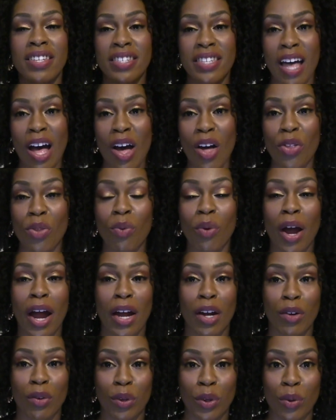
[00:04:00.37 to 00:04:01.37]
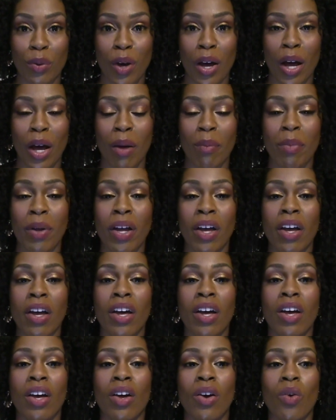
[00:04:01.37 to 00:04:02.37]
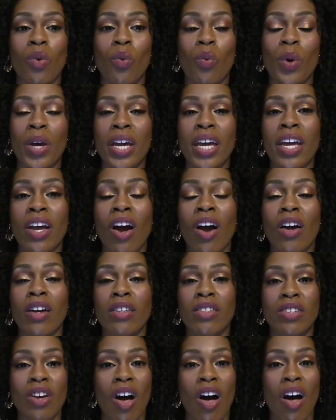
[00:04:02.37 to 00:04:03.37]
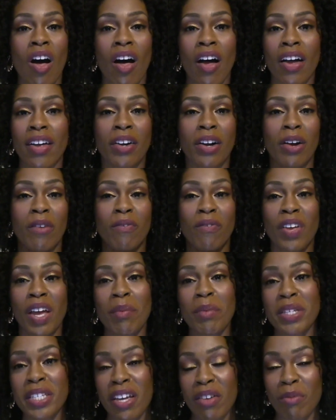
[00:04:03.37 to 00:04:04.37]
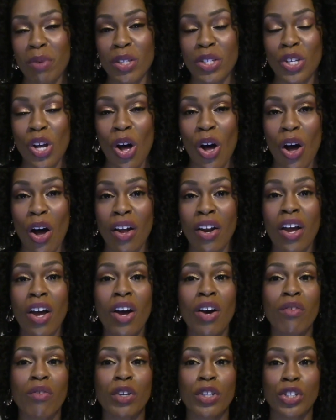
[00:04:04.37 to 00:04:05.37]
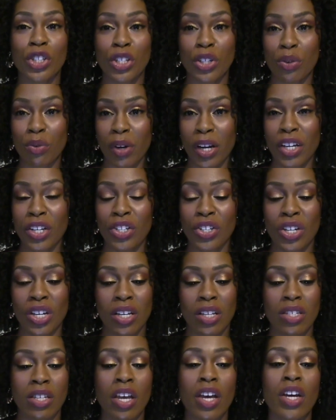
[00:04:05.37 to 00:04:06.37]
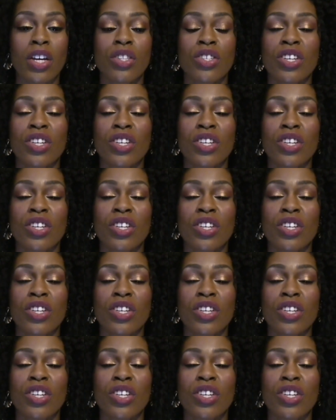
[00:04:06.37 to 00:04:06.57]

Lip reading: the South where I grew up, we are taught, and our families have been taught for generations,